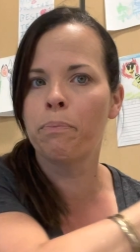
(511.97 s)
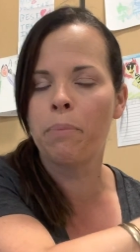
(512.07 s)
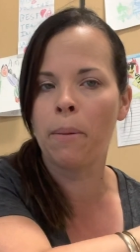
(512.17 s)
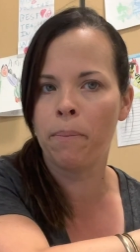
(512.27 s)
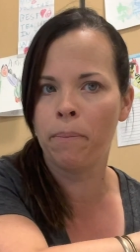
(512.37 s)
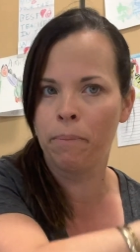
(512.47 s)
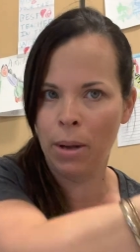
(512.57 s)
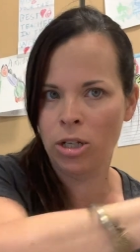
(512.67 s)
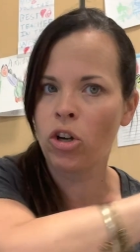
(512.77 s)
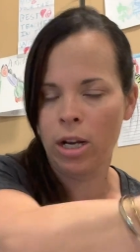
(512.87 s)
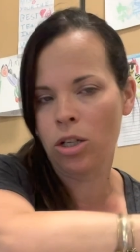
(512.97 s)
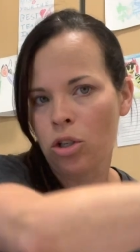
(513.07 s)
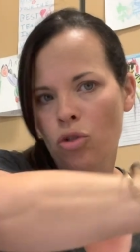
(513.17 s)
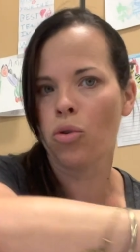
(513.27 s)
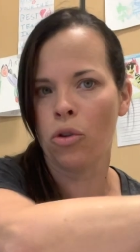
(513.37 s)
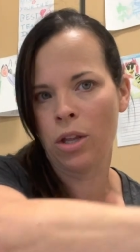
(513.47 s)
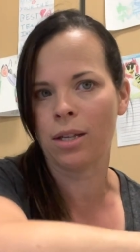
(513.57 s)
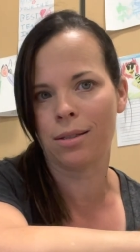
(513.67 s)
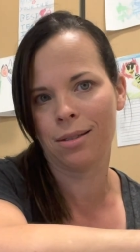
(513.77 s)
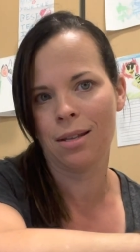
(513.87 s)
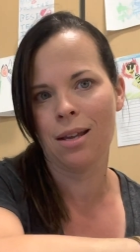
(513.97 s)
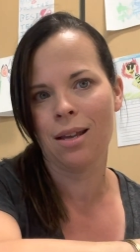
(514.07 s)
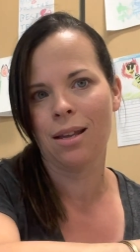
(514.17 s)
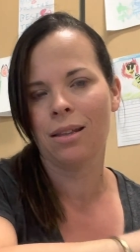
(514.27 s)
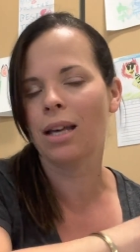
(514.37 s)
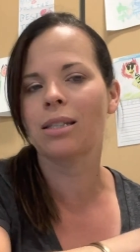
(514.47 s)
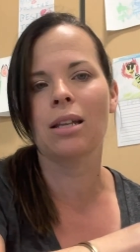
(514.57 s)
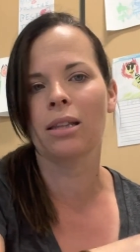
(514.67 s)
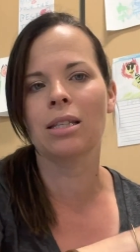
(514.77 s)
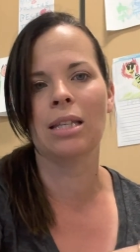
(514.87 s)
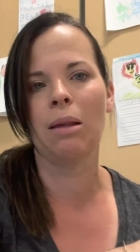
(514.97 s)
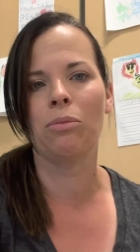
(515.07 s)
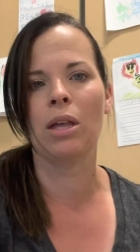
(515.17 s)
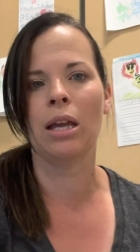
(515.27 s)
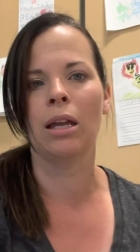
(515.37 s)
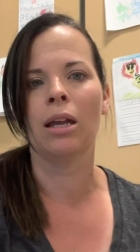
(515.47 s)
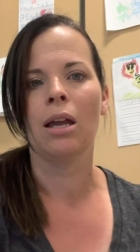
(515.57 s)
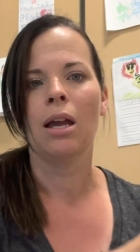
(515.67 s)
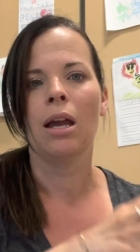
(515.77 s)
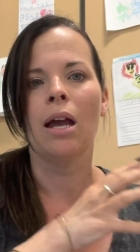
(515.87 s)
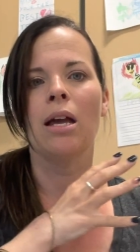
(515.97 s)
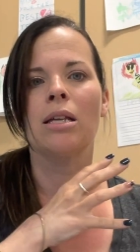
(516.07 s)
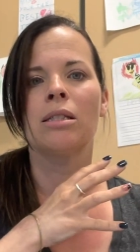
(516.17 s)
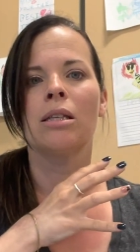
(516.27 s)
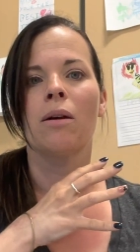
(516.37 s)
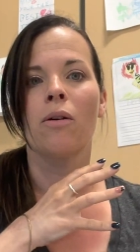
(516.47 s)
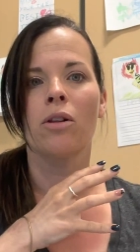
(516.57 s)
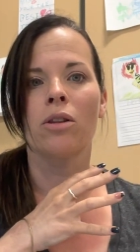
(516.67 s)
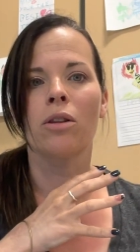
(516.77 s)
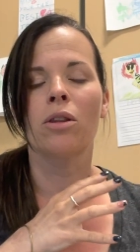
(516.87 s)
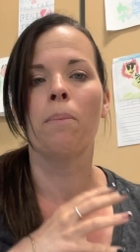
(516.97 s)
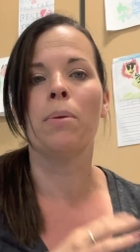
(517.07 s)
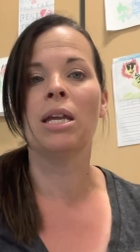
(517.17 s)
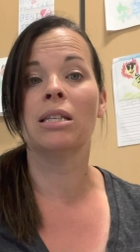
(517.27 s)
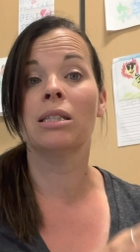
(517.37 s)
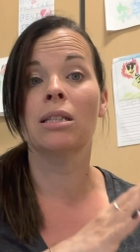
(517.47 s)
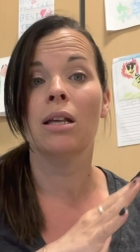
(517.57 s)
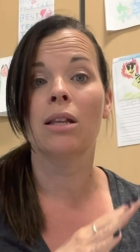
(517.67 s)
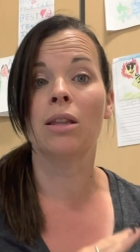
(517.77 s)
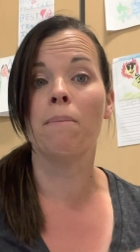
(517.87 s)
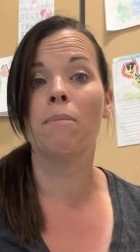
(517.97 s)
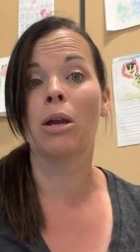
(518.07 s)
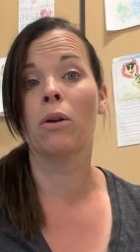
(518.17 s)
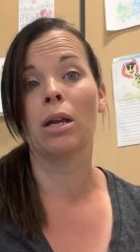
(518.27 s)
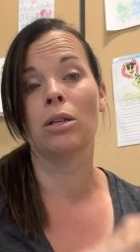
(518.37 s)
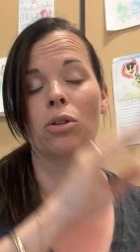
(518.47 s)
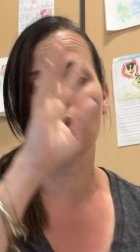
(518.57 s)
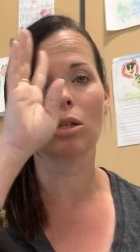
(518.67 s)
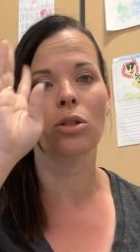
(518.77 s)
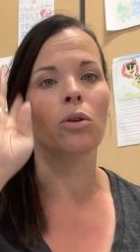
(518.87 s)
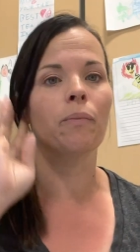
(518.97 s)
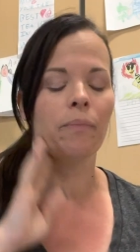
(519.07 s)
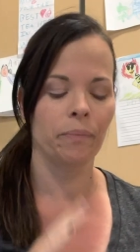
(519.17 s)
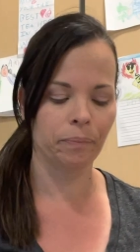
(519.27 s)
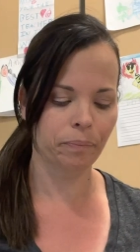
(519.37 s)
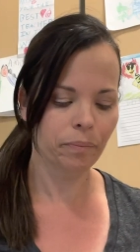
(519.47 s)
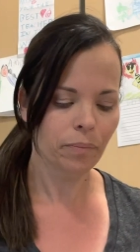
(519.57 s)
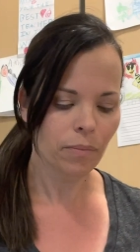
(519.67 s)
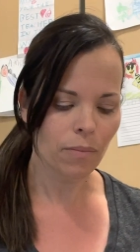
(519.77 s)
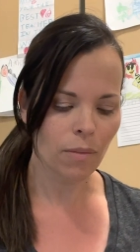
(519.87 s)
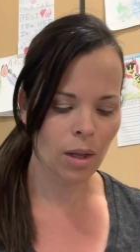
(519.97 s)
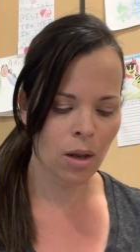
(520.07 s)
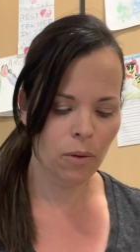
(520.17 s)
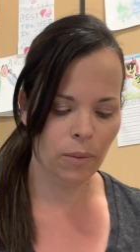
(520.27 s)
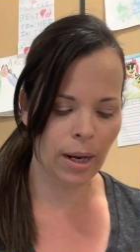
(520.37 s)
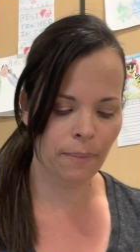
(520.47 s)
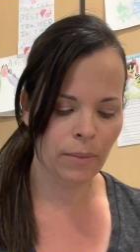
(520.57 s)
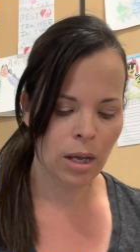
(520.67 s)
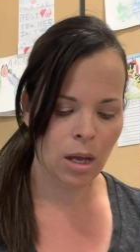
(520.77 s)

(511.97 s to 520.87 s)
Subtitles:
but by trying to control this. That's not the same thing as the peace that Mary entered into, right?